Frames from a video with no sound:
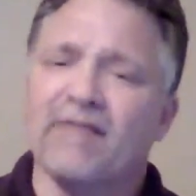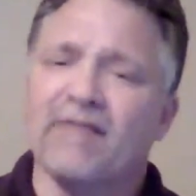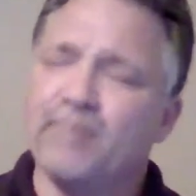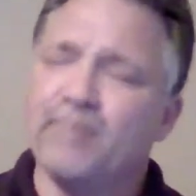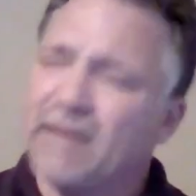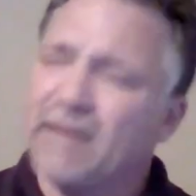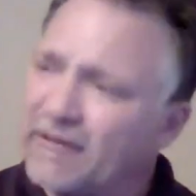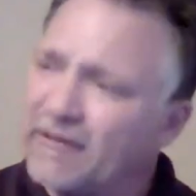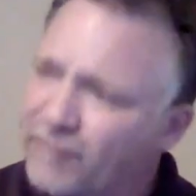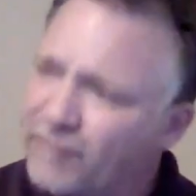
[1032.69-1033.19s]

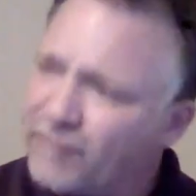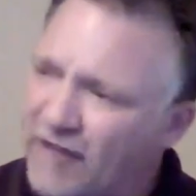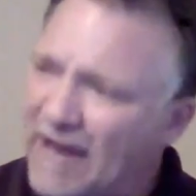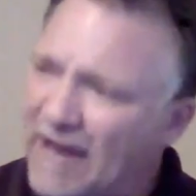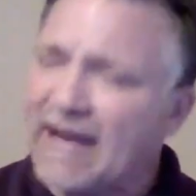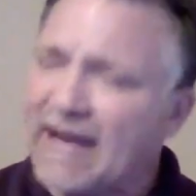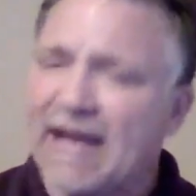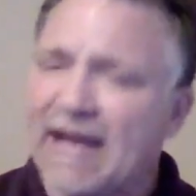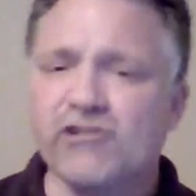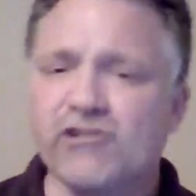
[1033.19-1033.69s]
being
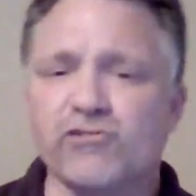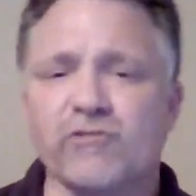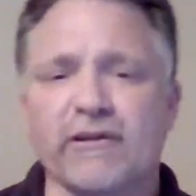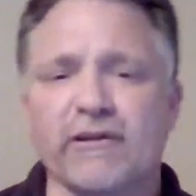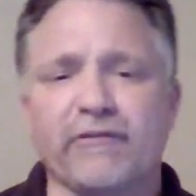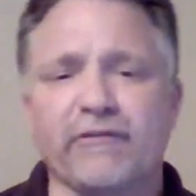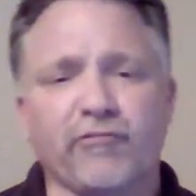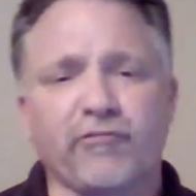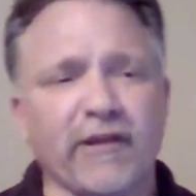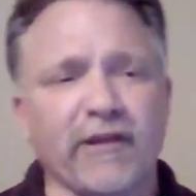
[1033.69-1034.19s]
financially
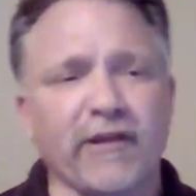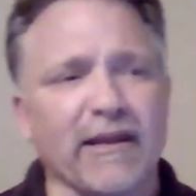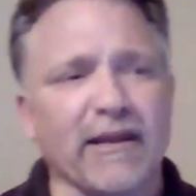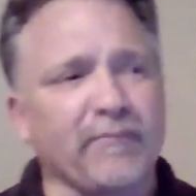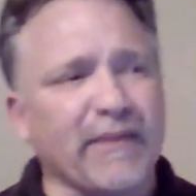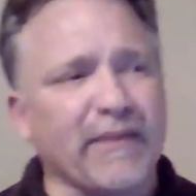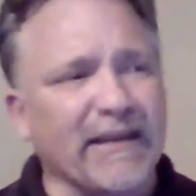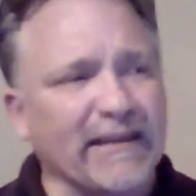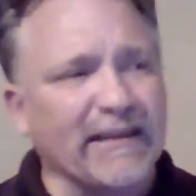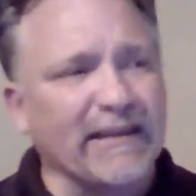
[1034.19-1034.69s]
free and
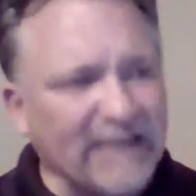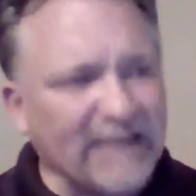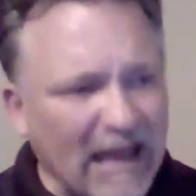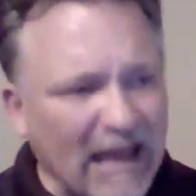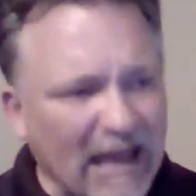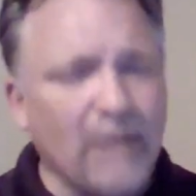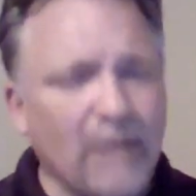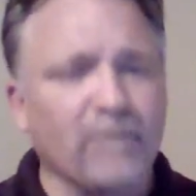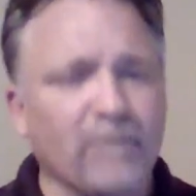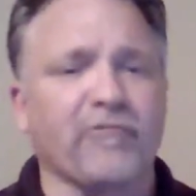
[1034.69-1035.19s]
being
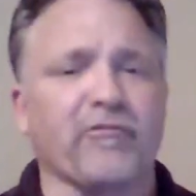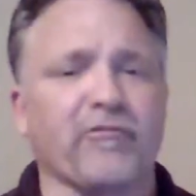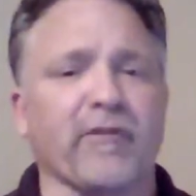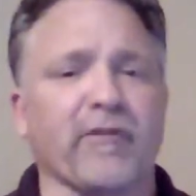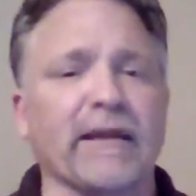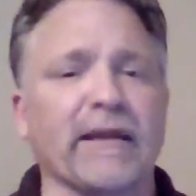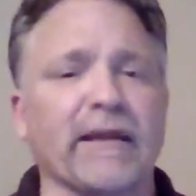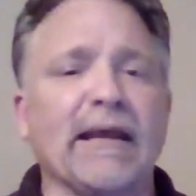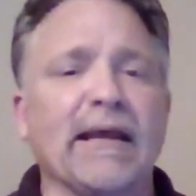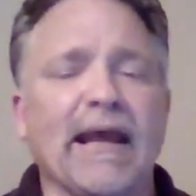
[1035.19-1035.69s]
time
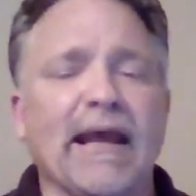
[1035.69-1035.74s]
free